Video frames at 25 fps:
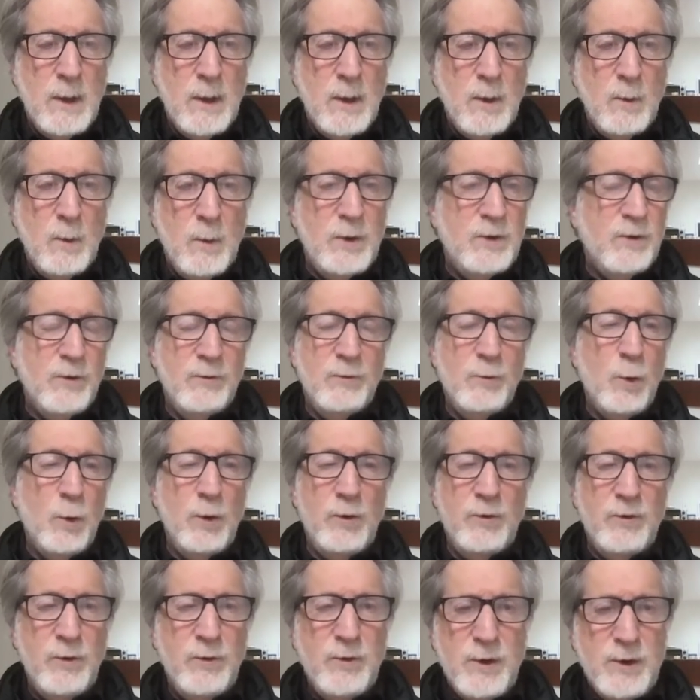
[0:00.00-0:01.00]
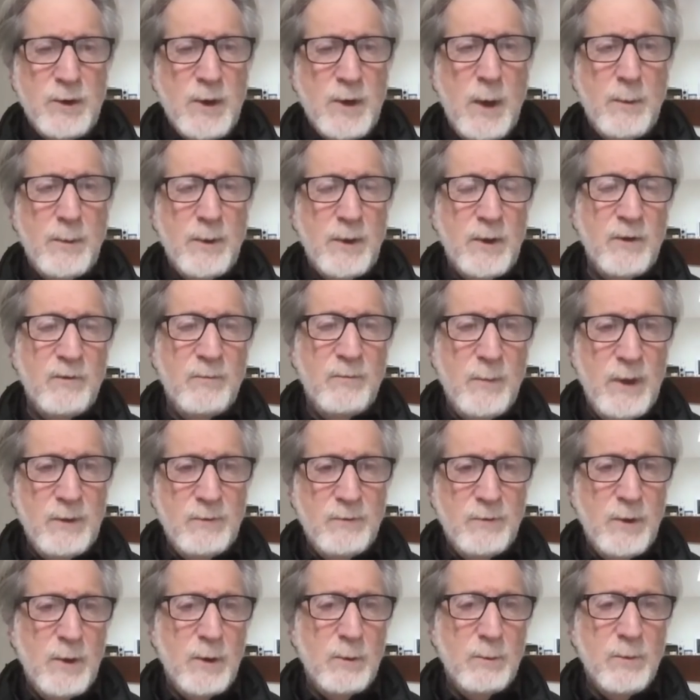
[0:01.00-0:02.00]
which of course is the topic of my
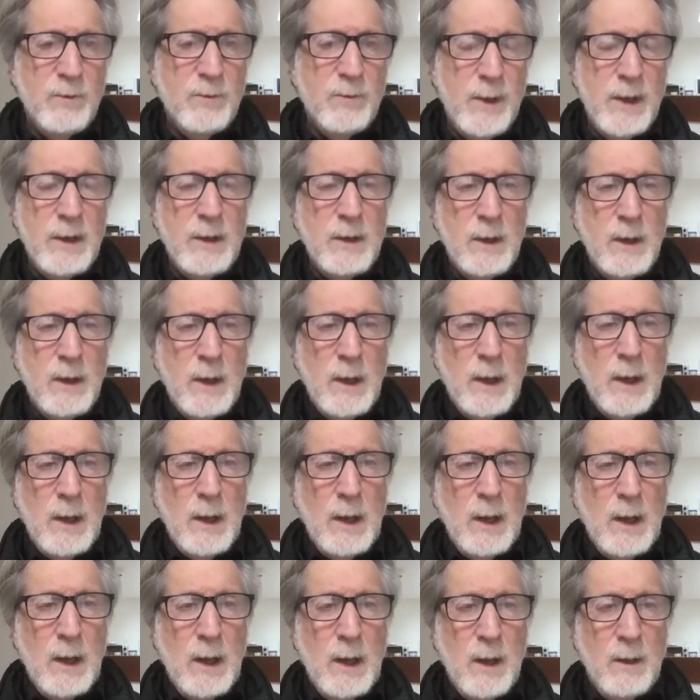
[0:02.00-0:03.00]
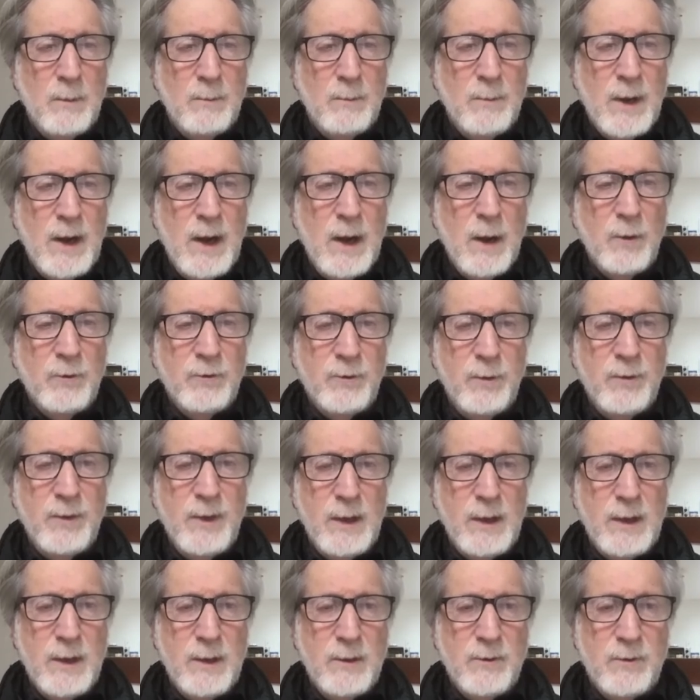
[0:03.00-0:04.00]
films. But I also
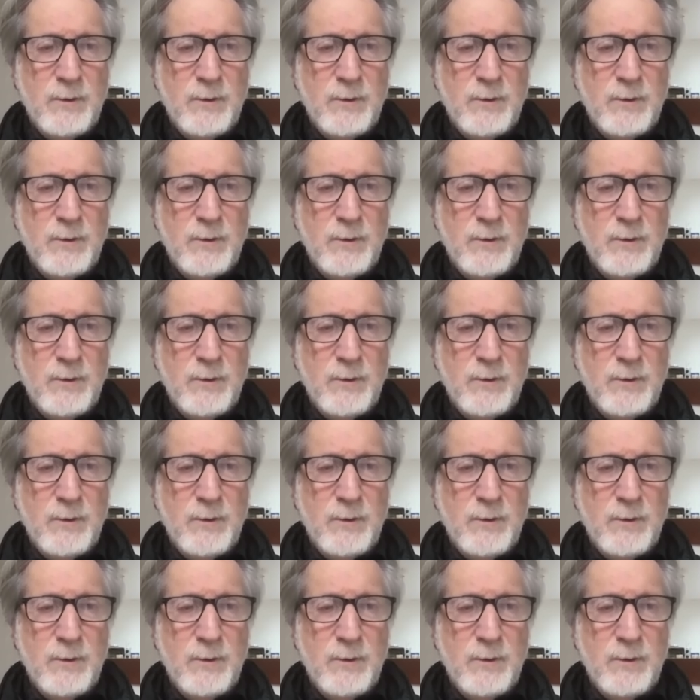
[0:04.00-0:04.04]
think I